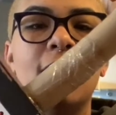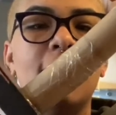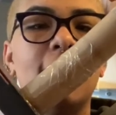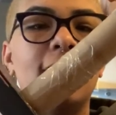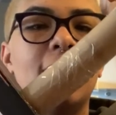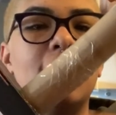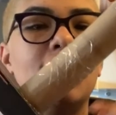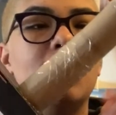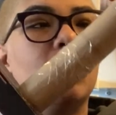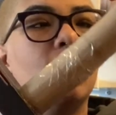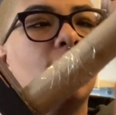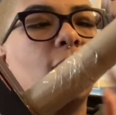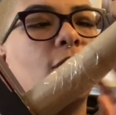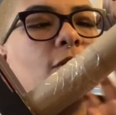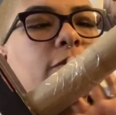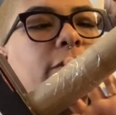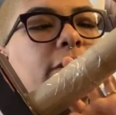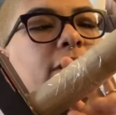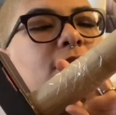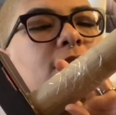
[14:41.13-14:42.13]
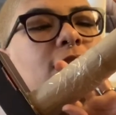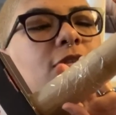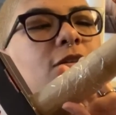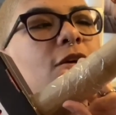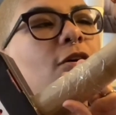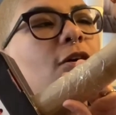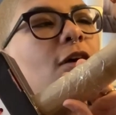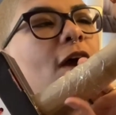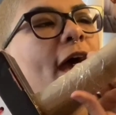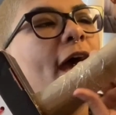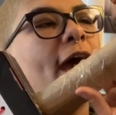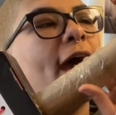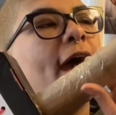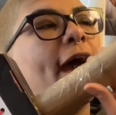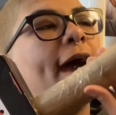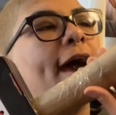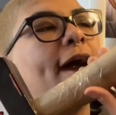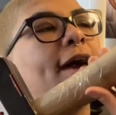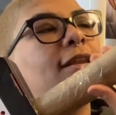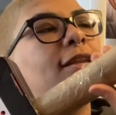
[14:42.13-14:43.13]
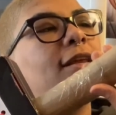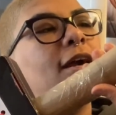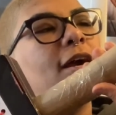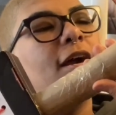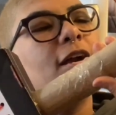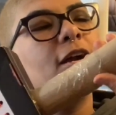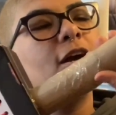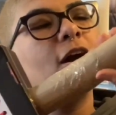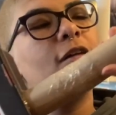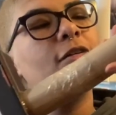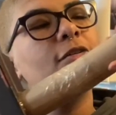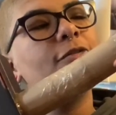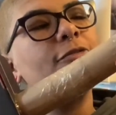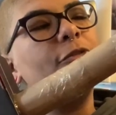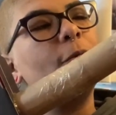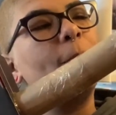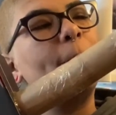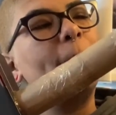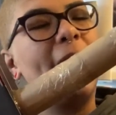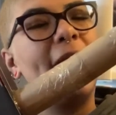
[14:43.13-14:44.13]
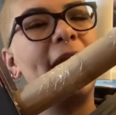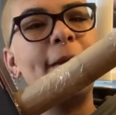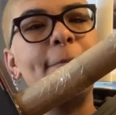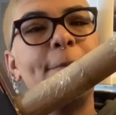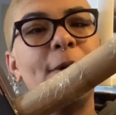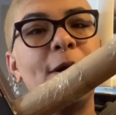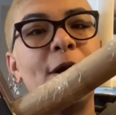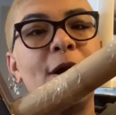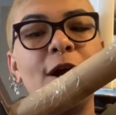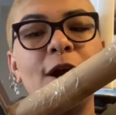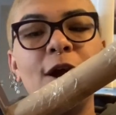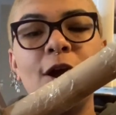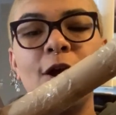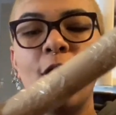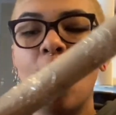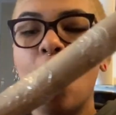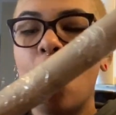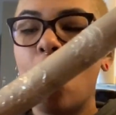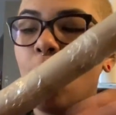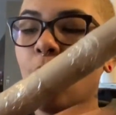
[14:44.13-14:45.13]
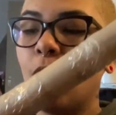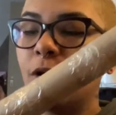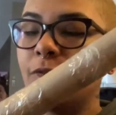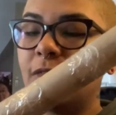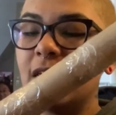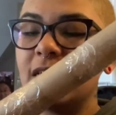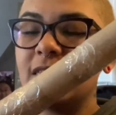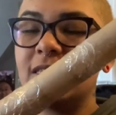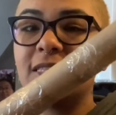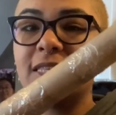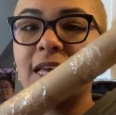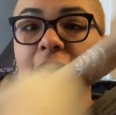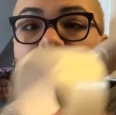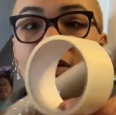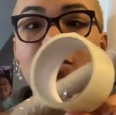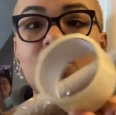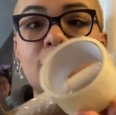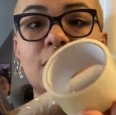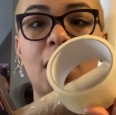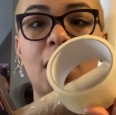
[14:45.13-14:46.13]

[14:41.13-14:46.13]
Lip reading: Now you can always, you know, add colorful paper, or they sell